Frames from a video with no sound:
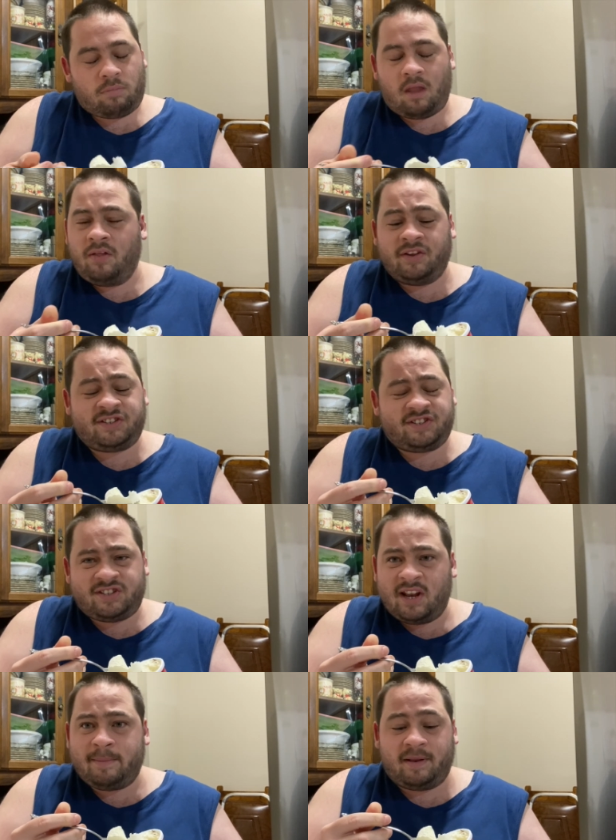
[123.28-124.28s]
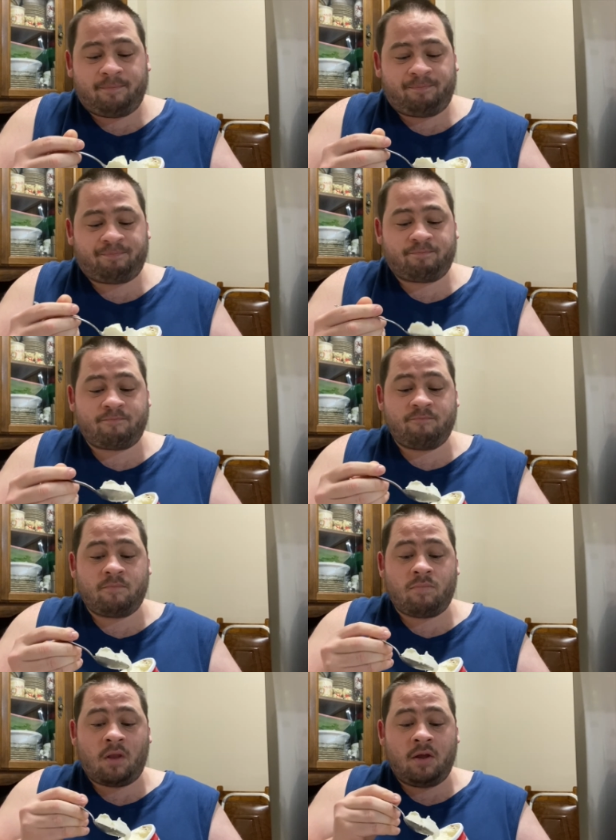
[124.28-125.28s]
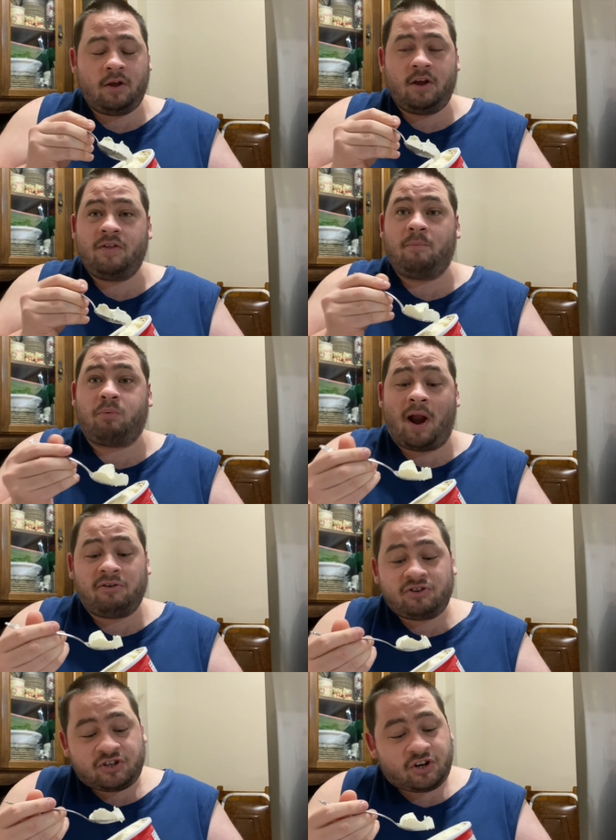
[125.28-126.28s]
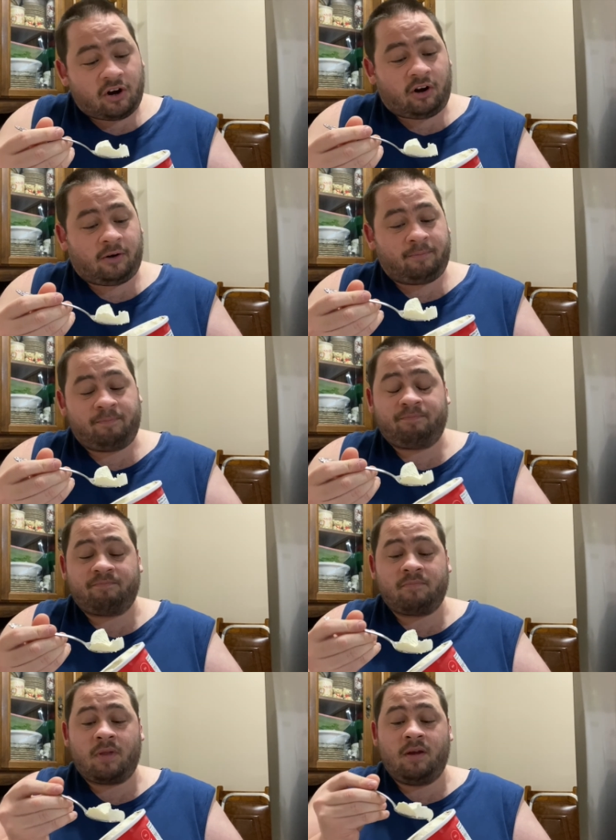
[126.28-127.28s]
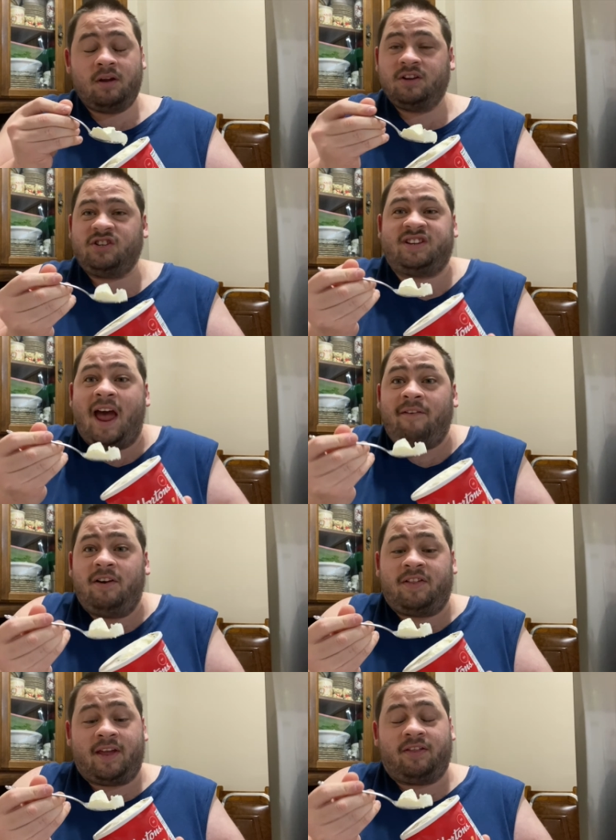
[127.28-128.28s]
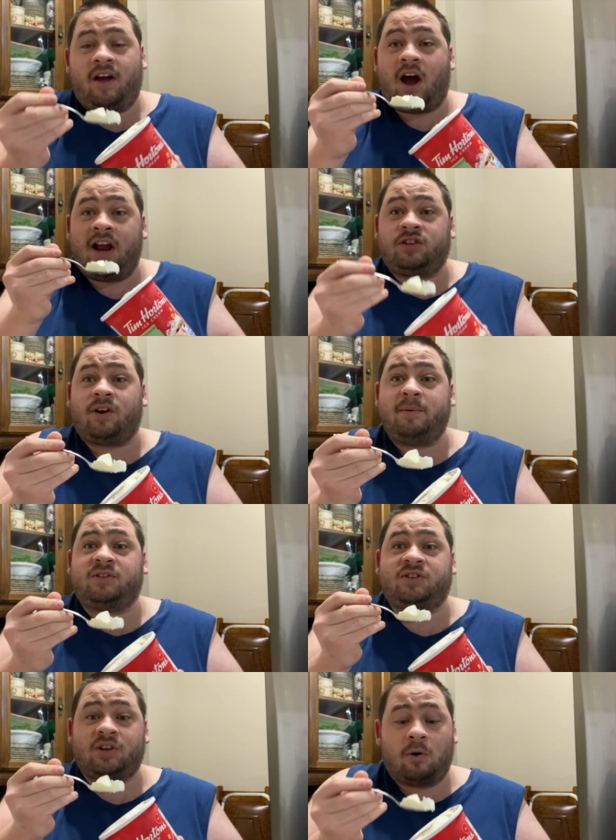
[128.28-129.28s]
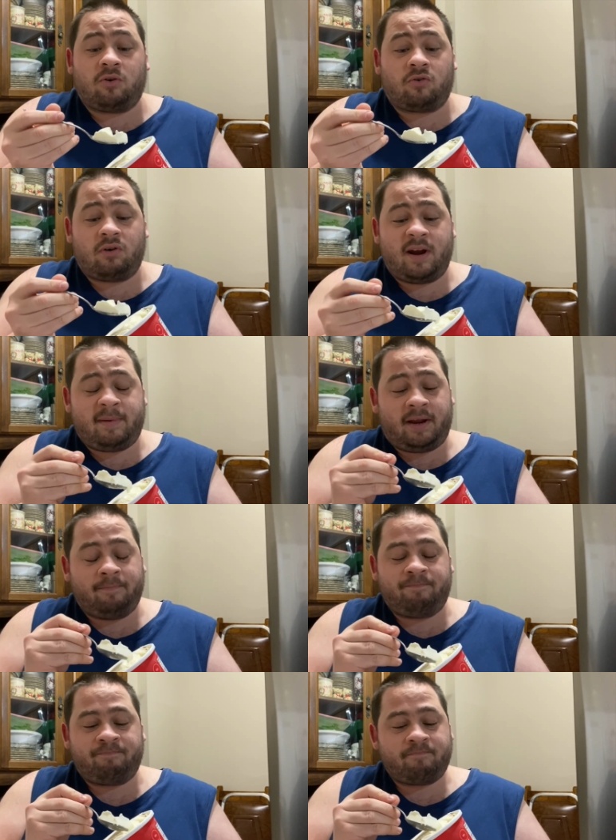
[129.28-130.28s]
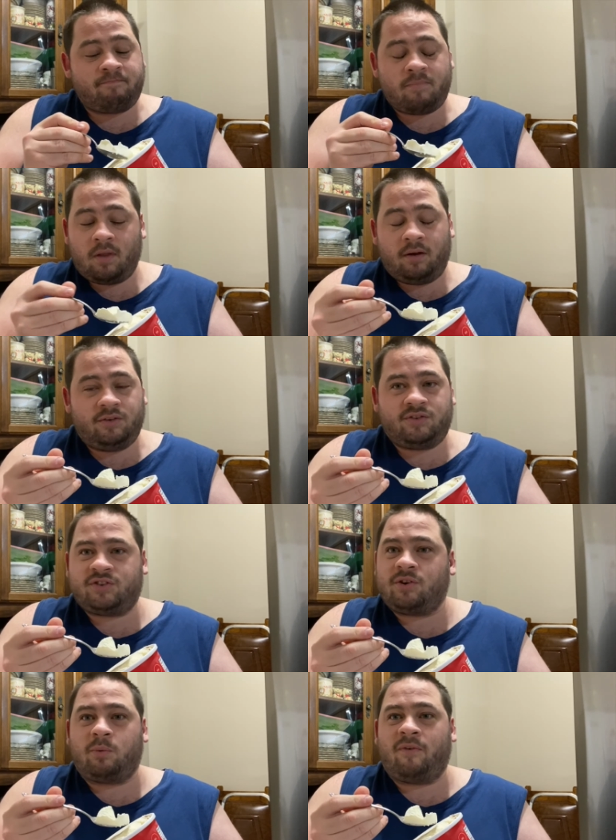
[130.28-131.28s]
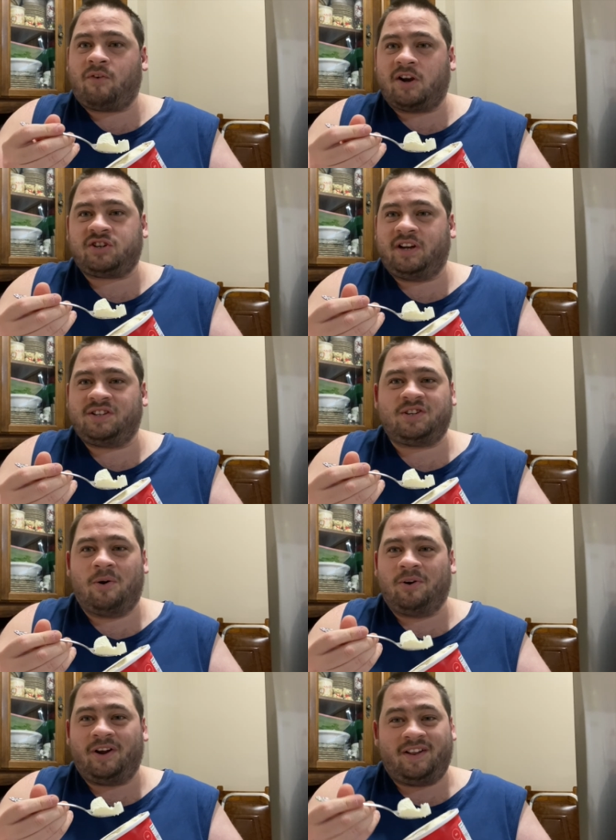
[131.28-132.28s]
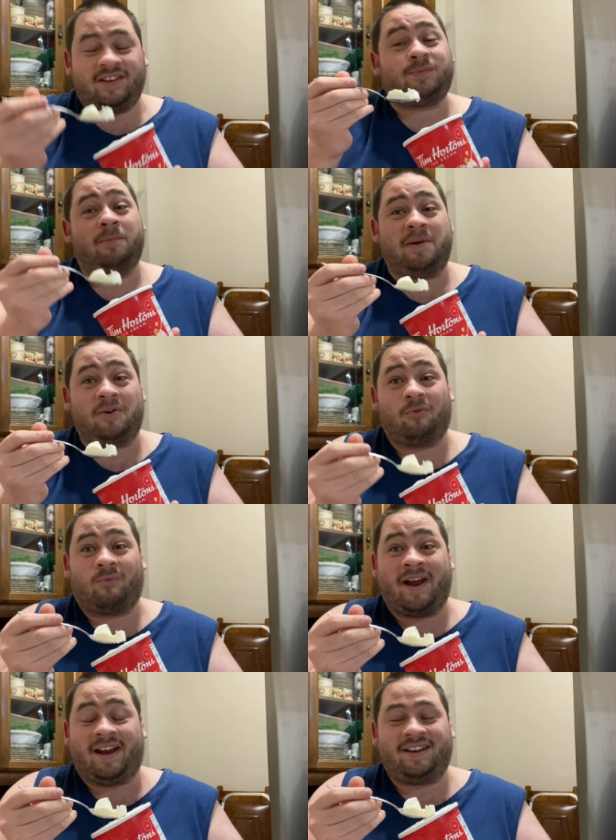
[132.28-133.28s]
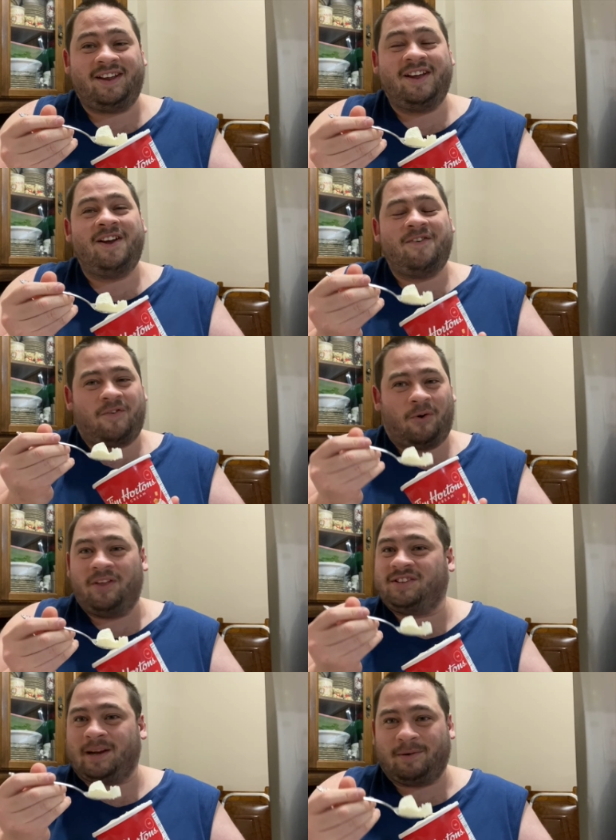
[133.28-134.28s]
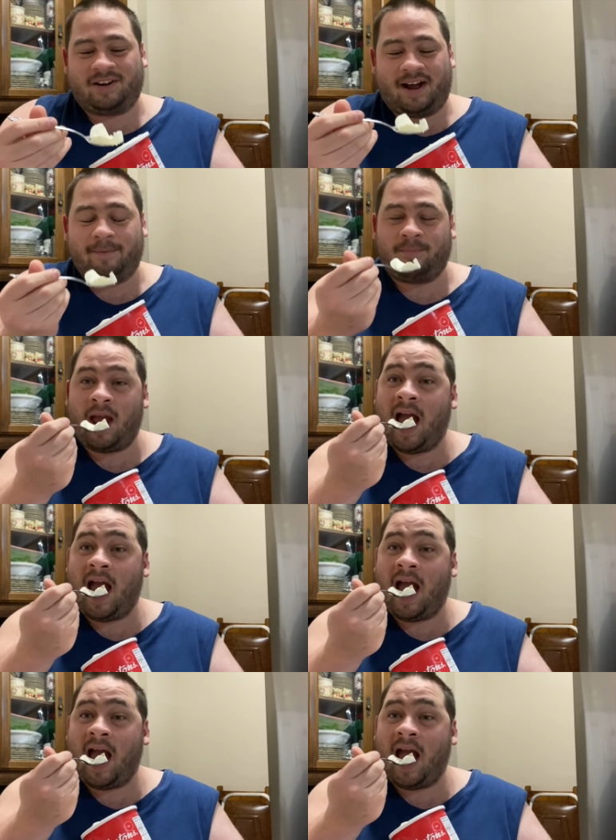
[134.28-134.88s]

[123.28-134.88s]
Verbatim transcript: The cinnamon, the brown sugar, just everything. The ice cream is so creamy so refreshing, so good. This would be great for the summertime.